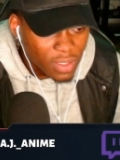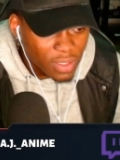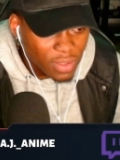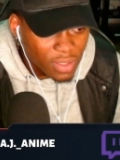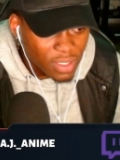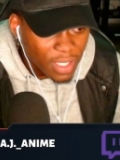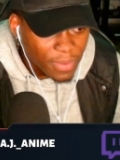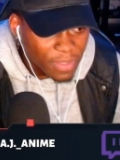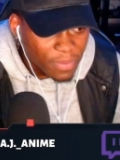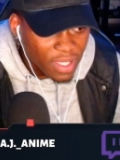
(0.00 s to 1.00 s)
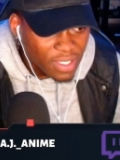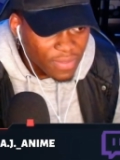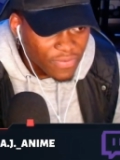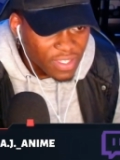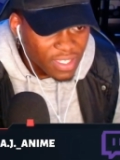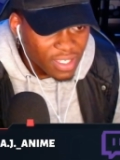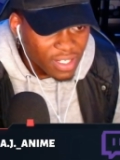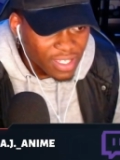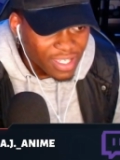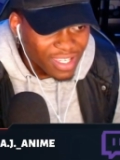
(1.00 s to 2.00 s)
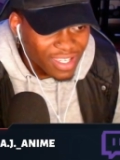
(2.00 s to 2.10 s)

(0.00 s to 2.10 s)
Seems the time is passing physically.